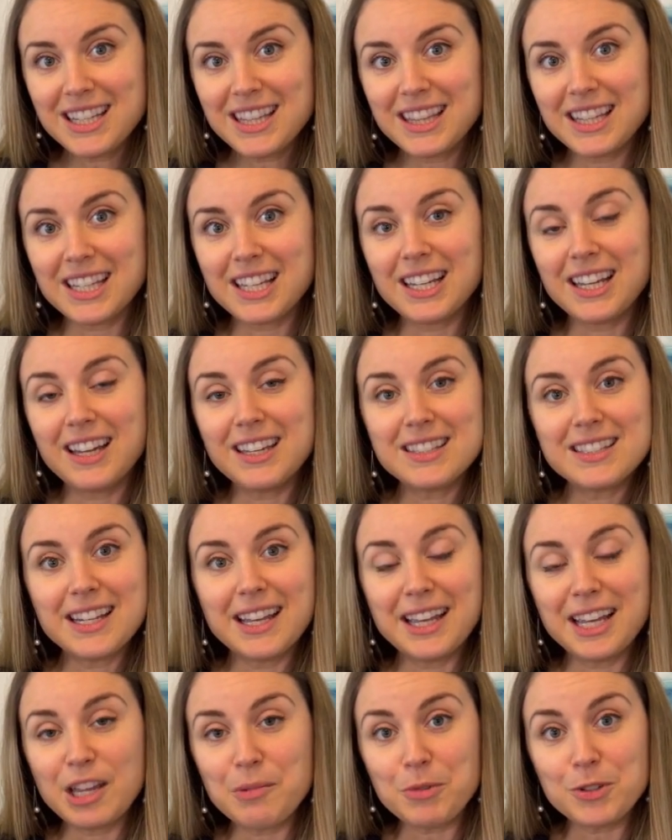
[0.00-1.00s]
The gut's
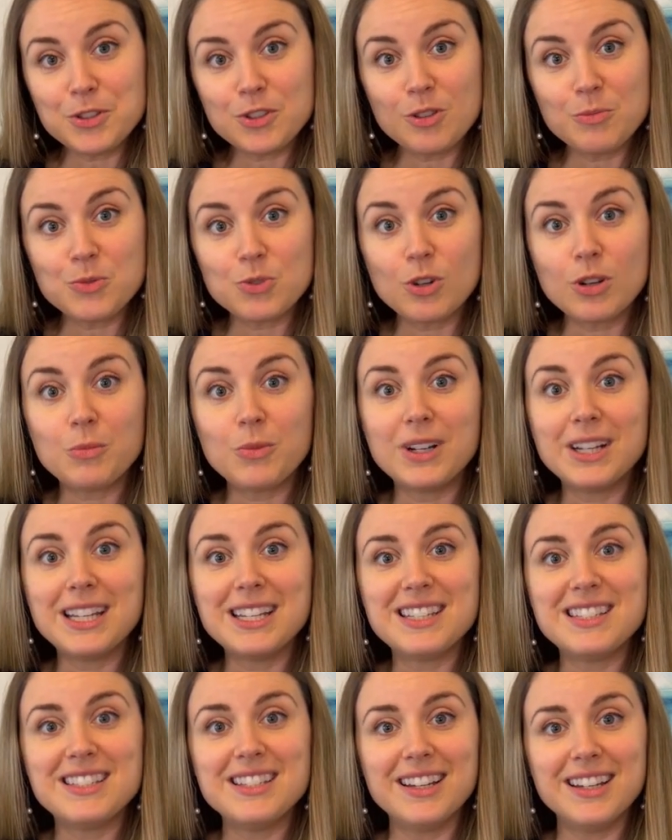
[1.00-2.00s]
not able to absorb what
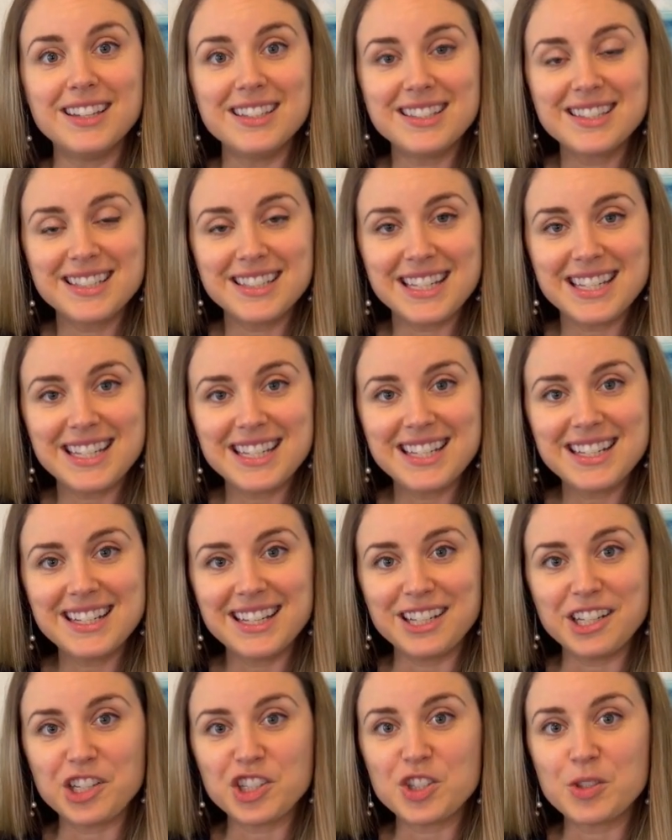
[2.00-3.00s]
it does need
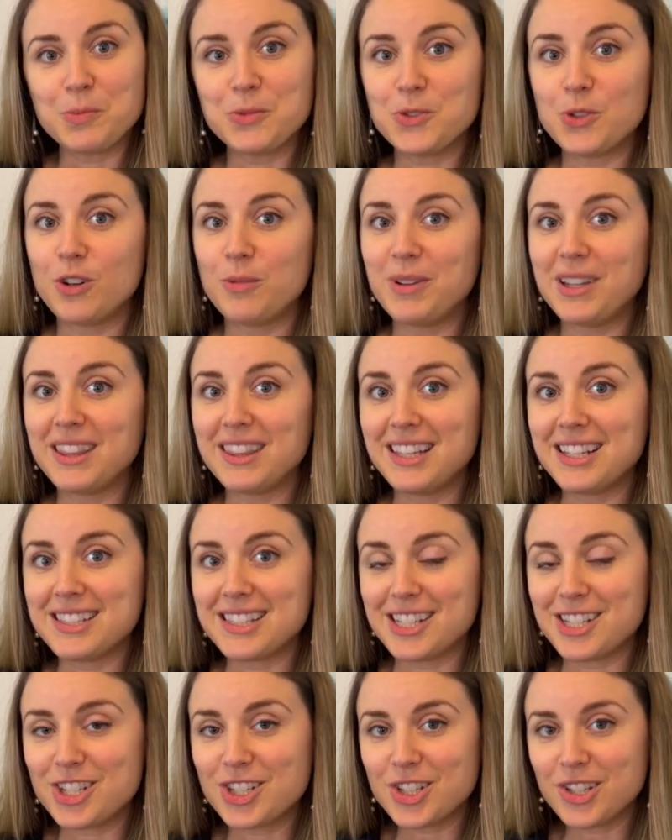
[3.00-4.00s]
and it's absorbing things
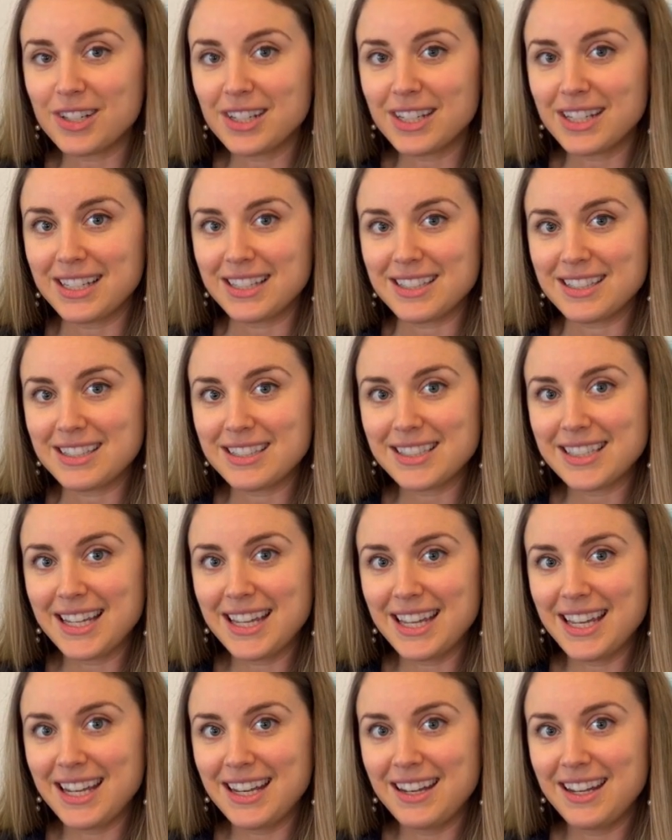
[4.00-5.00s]
it shouldn't
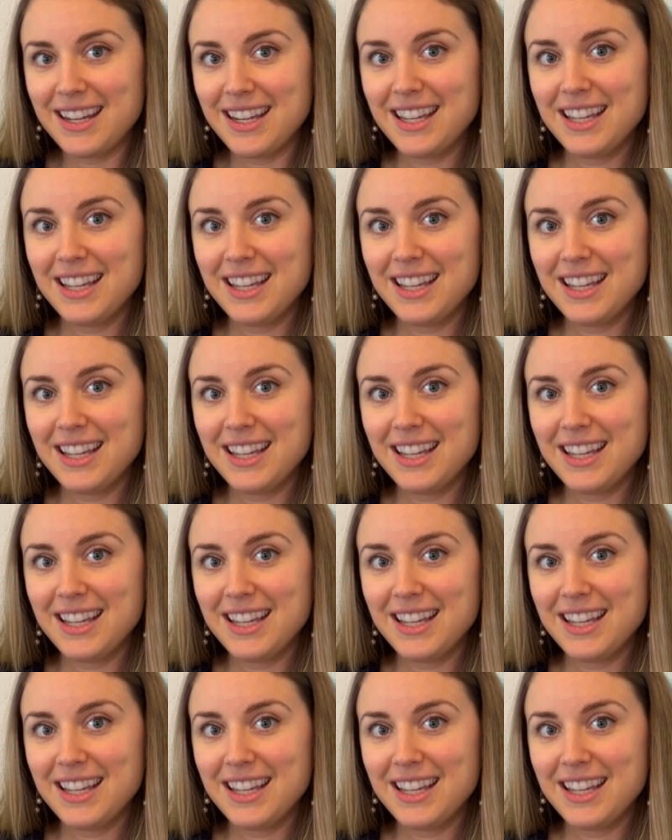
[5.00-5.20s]
instead.